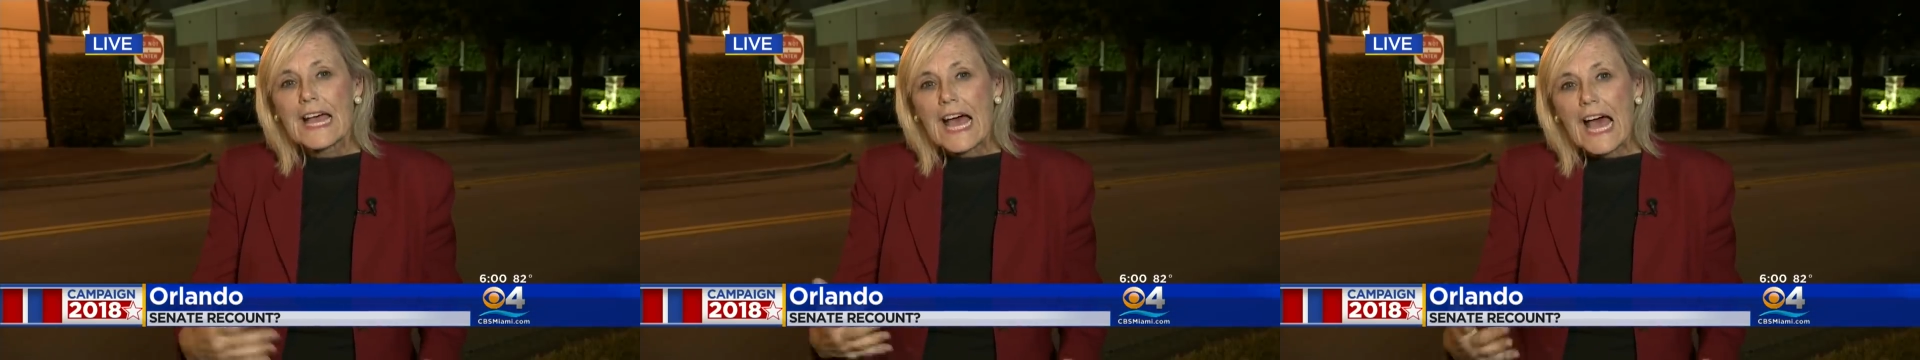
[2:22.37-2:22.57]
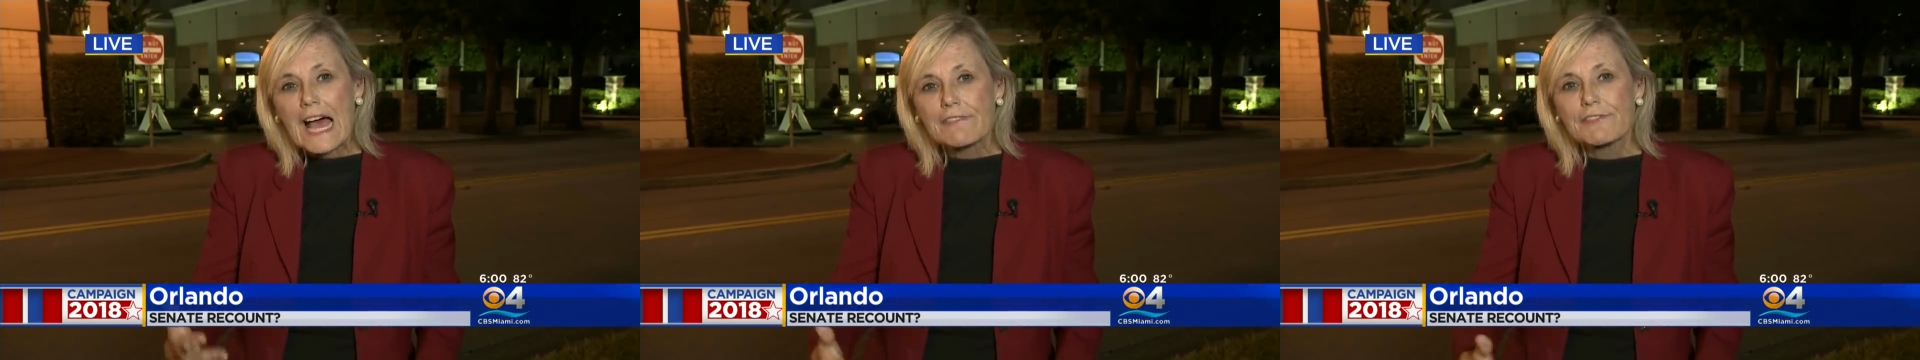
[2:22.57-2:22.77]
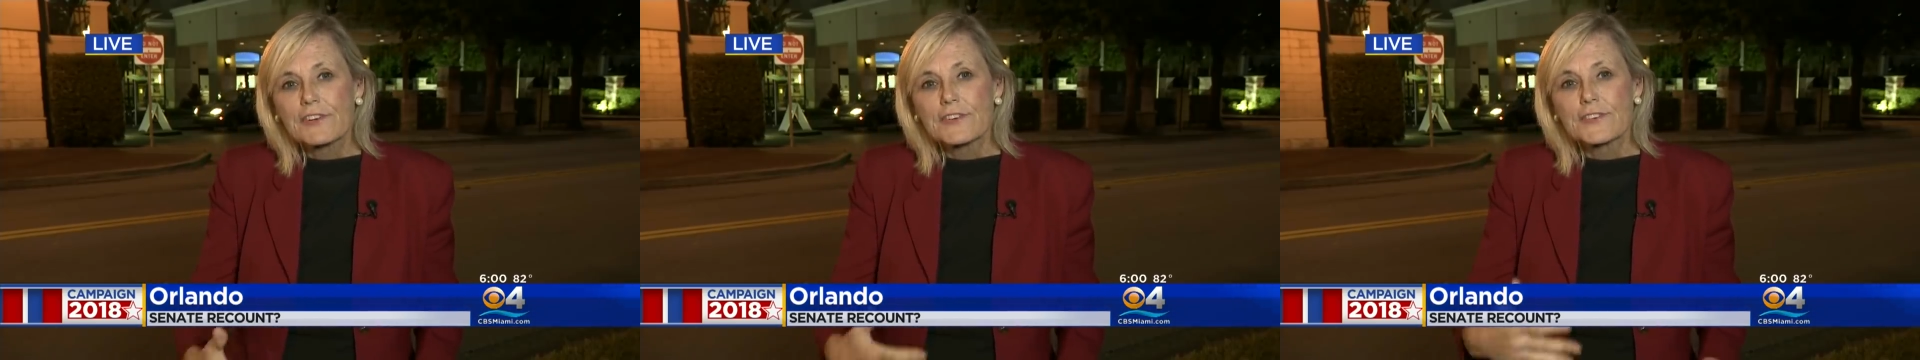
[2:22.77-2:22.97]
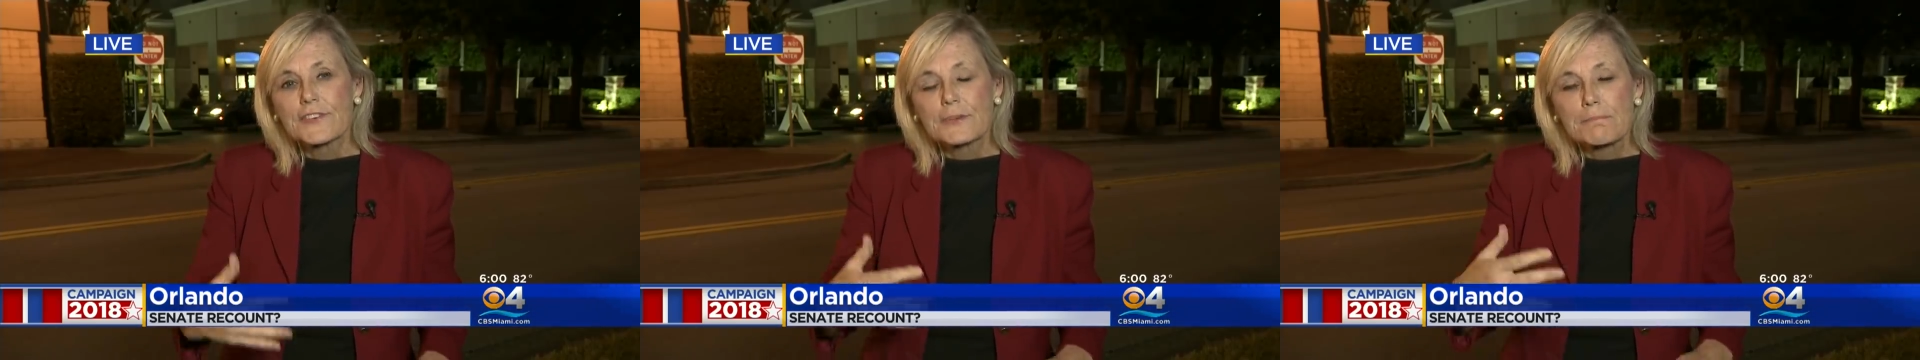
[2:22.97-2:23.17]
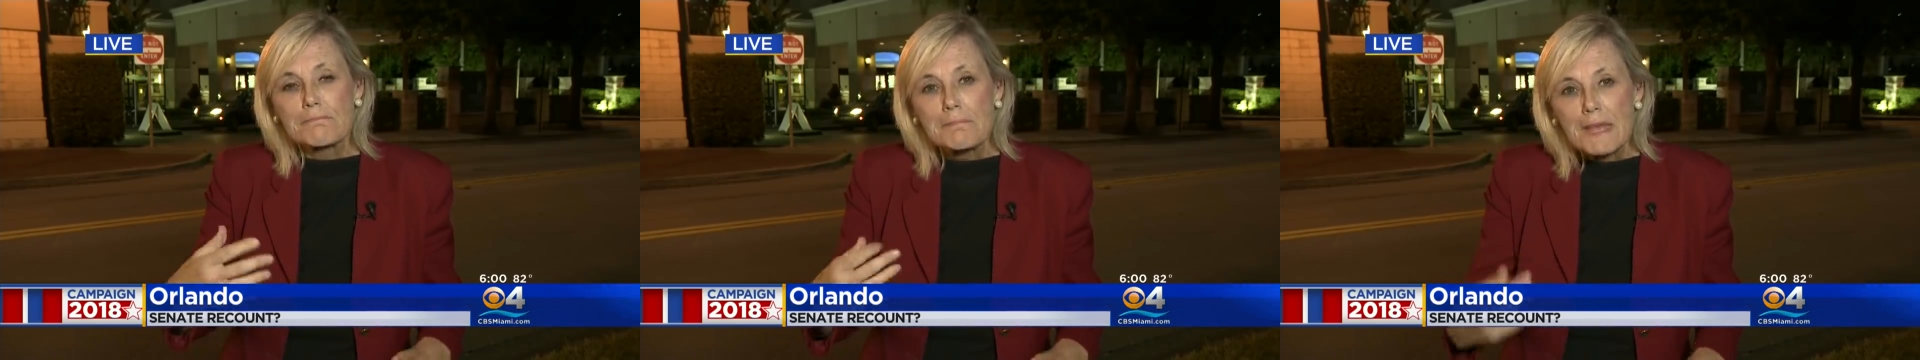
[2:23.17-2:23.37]
have to
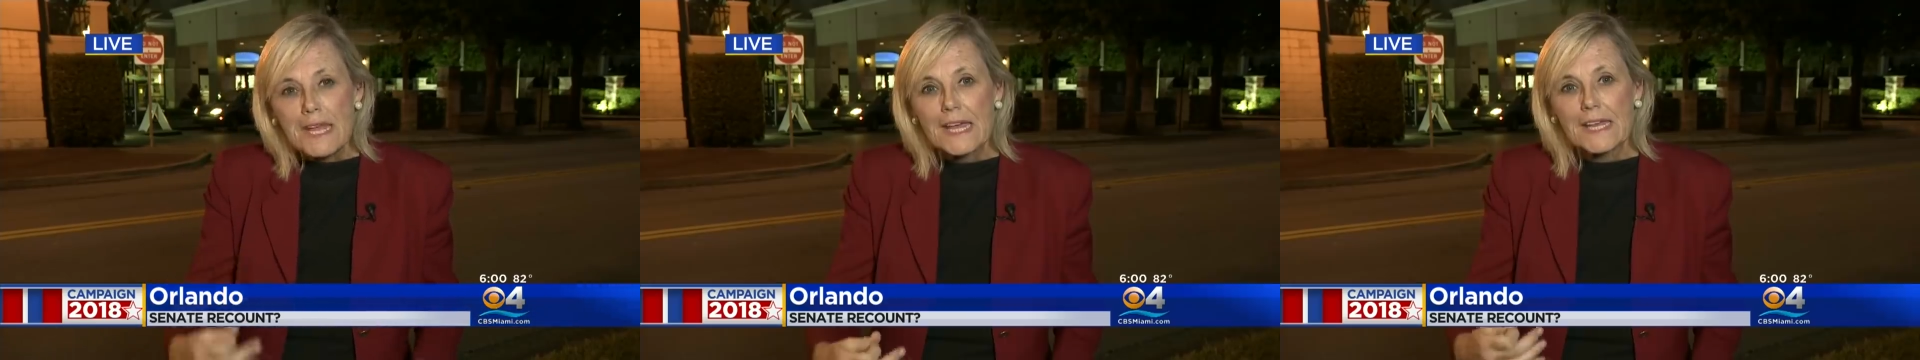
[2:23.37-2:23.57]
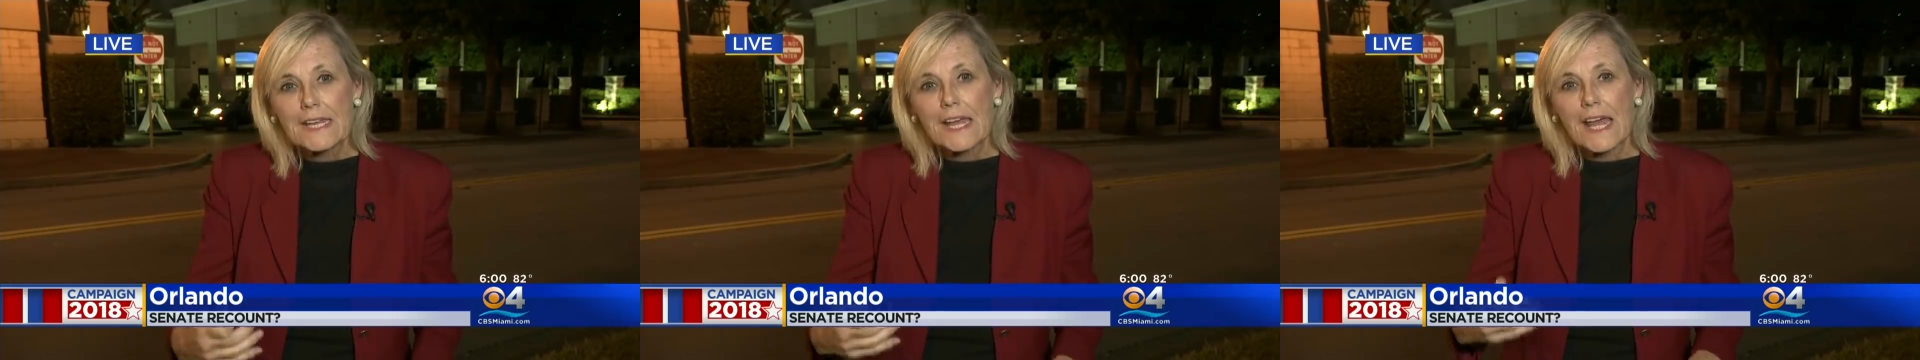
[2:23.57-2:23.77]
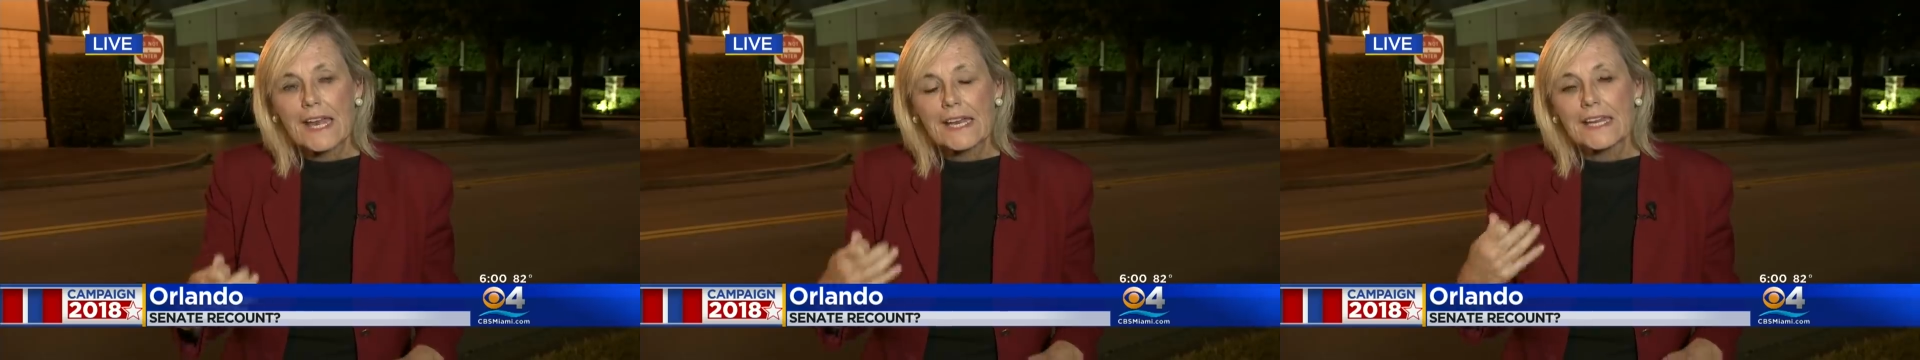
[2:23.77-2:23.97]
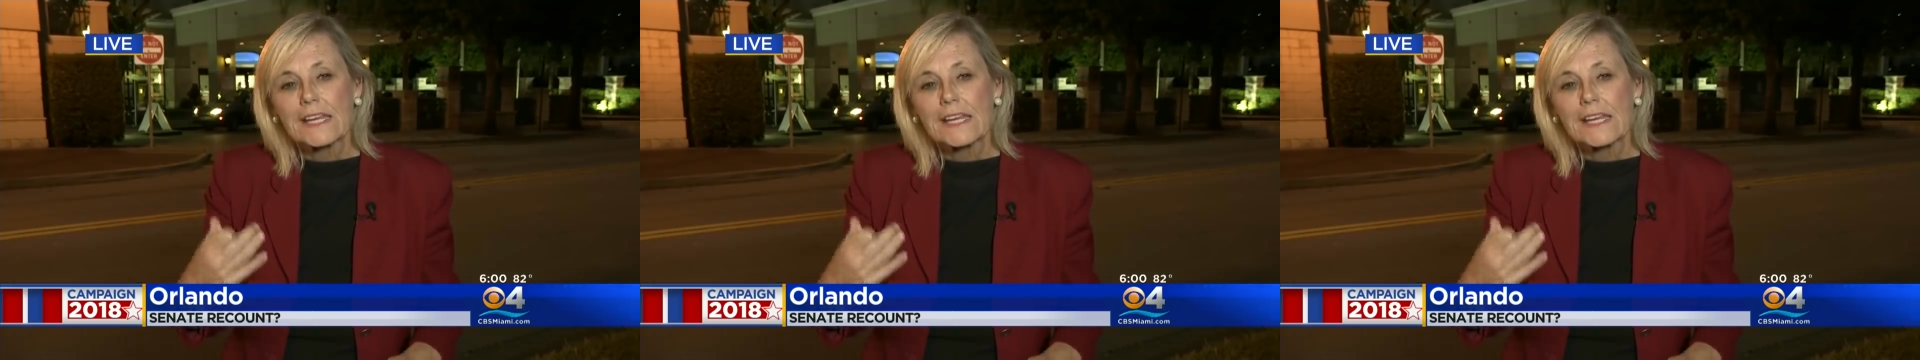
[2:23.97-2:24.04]
submit an